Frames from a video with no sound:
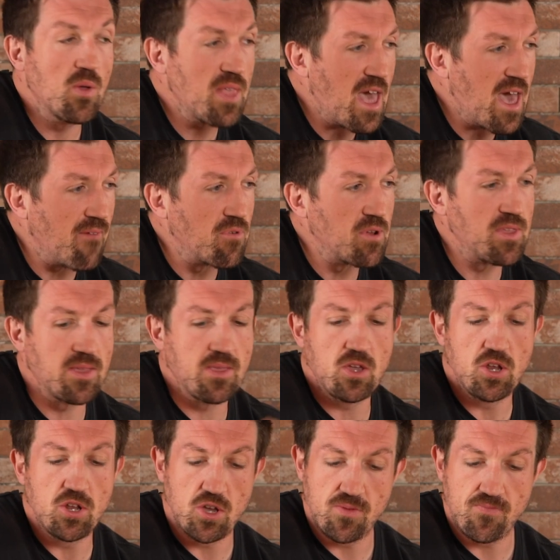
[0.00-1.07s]
with everything
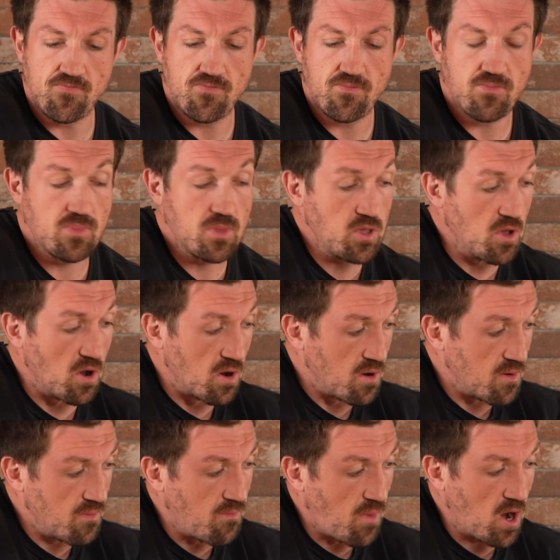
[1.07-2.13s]
that you do.
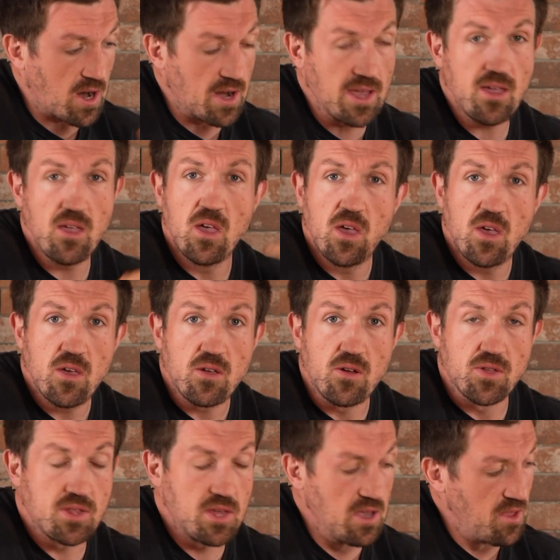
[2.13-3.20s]
Your marketing,
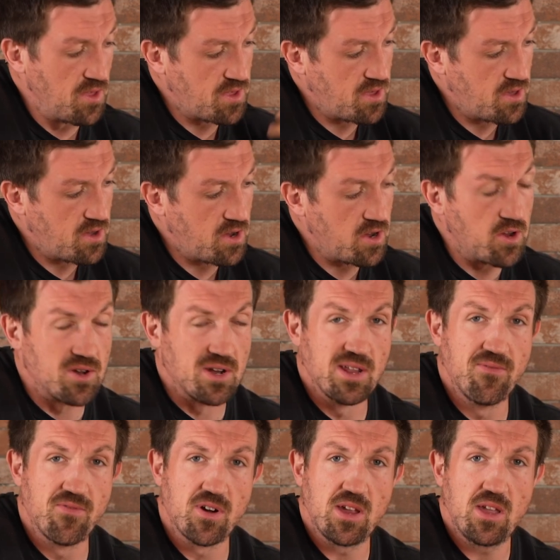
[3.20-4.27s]
your sales, your
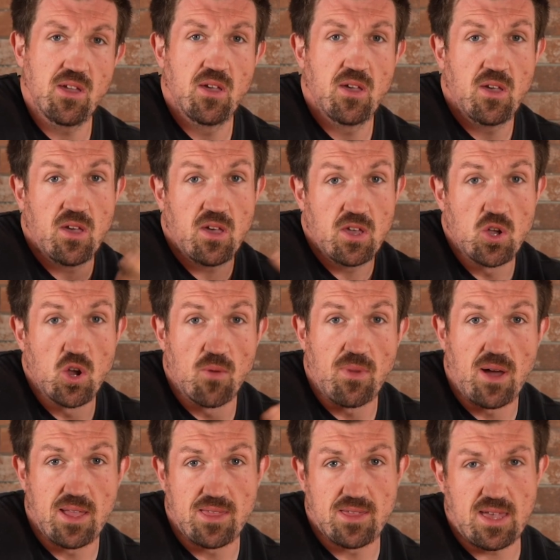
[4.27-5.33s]
delivery,
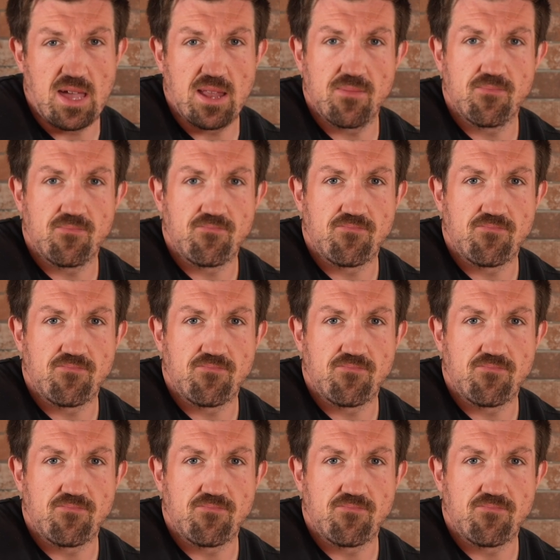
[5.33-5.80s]
your mindset.